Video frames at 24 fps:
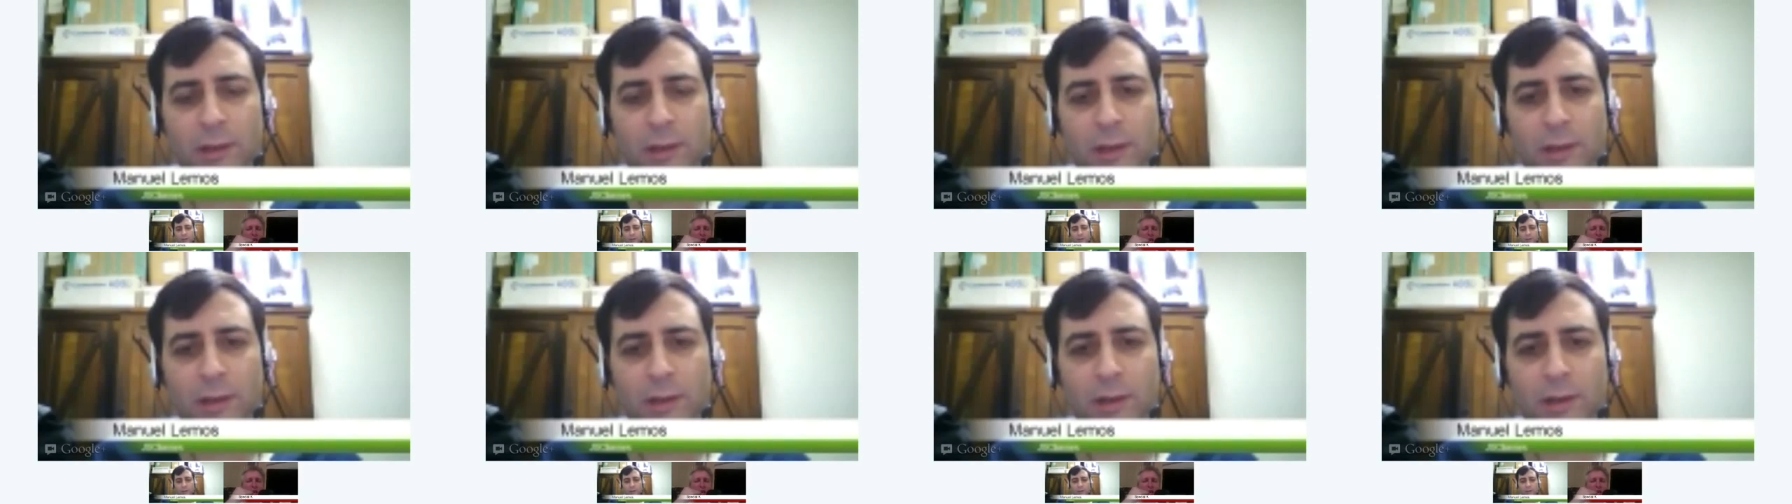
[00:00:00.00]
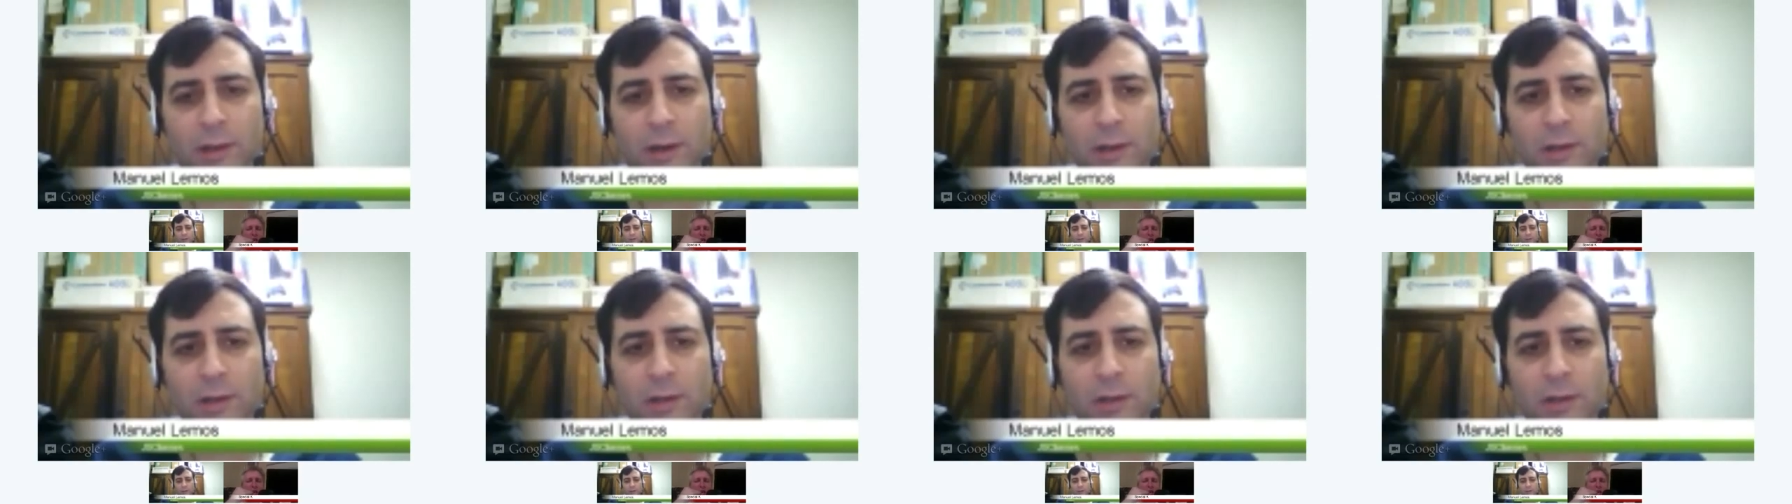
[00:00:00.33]
the
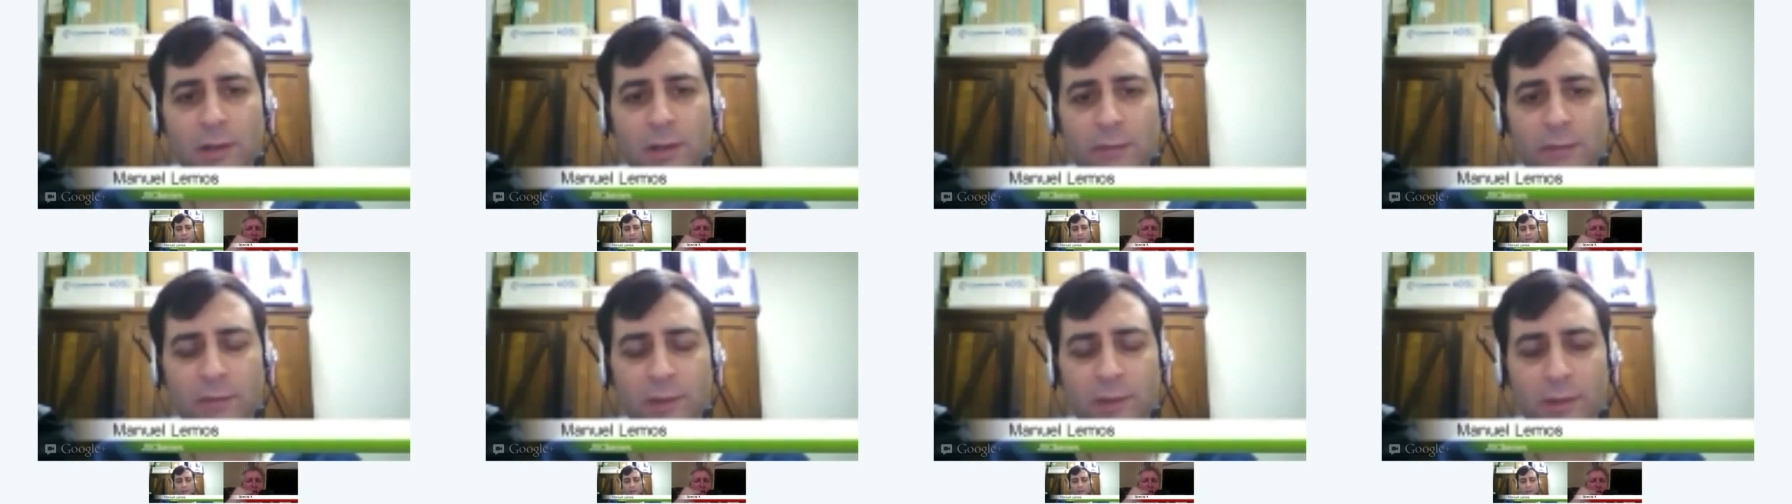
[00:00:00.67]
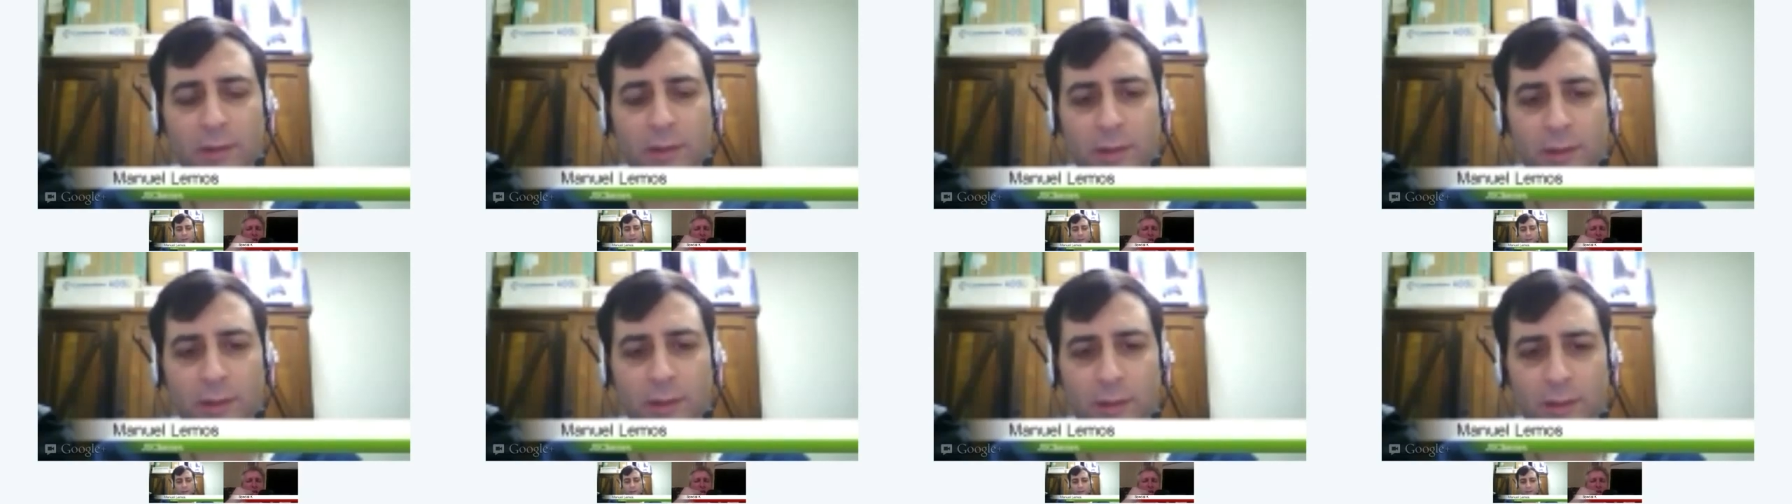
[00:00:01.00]
article of
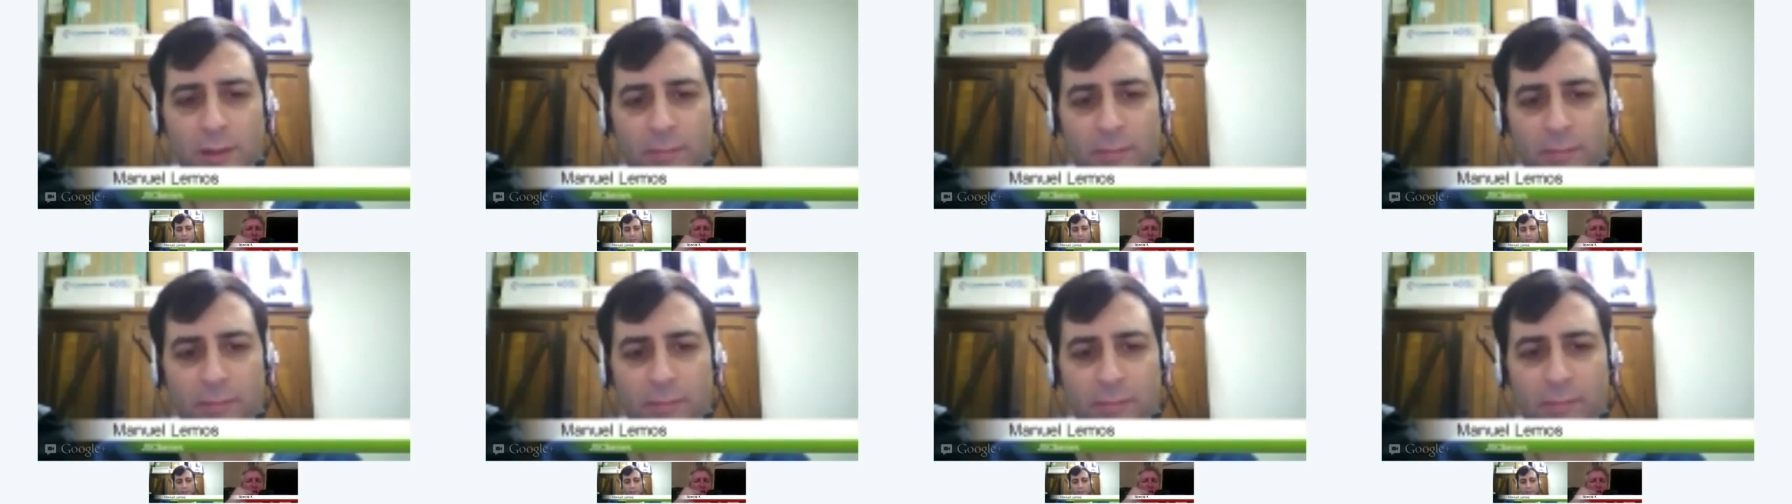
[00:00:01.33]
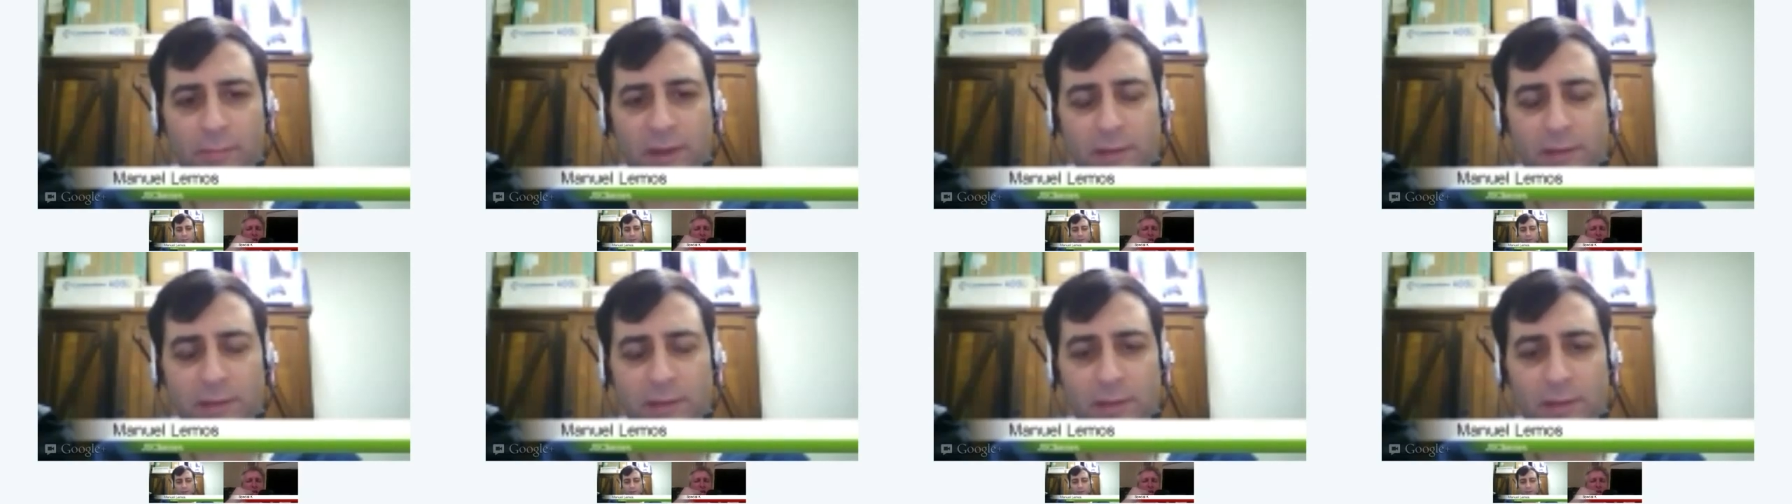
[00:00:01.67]
the
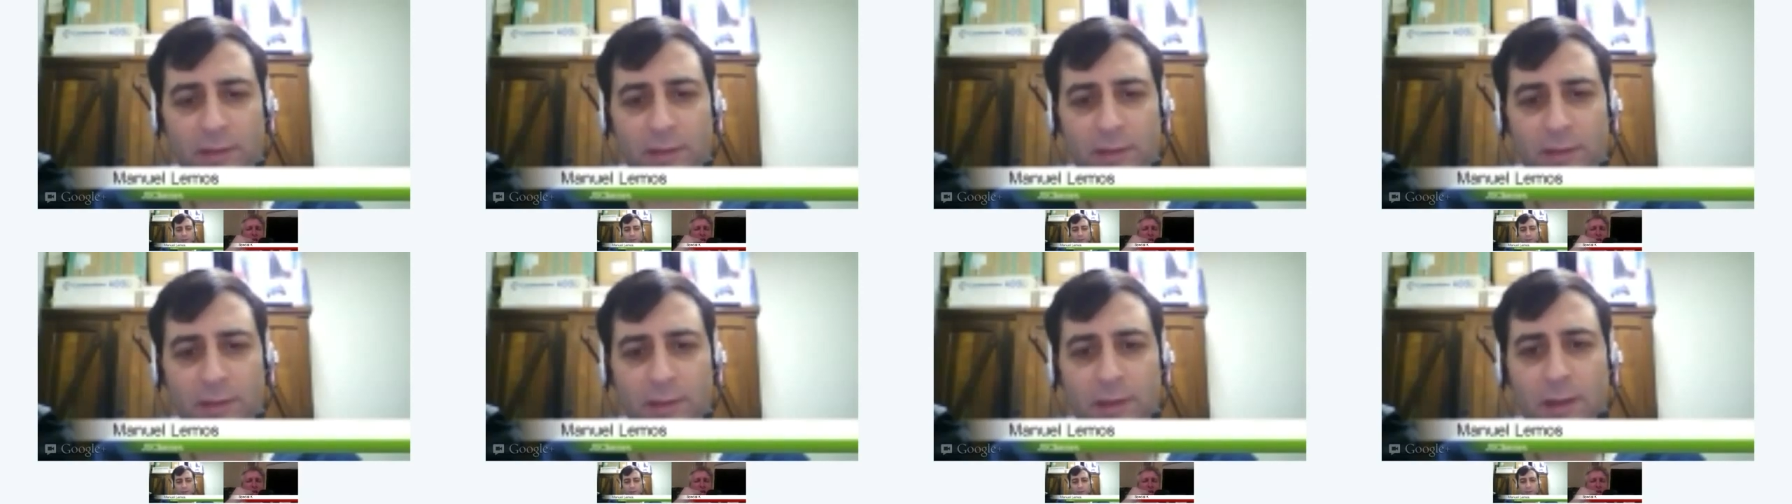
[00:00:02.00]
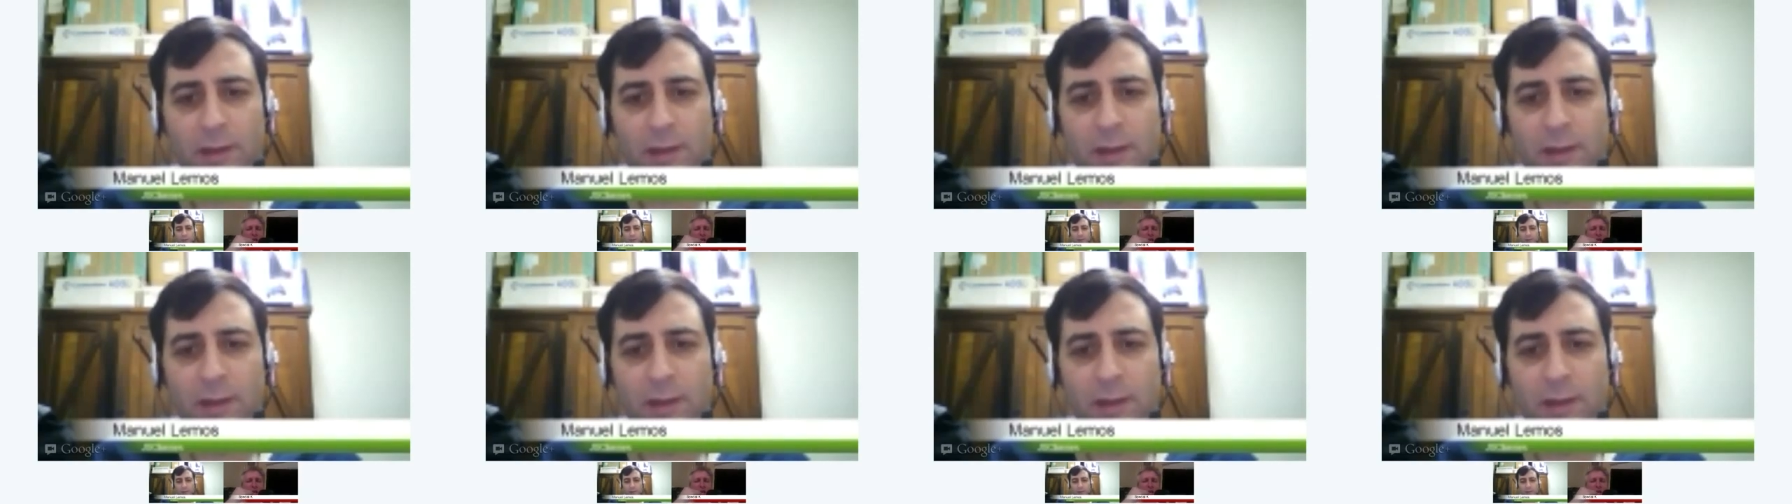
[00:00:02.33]
past year,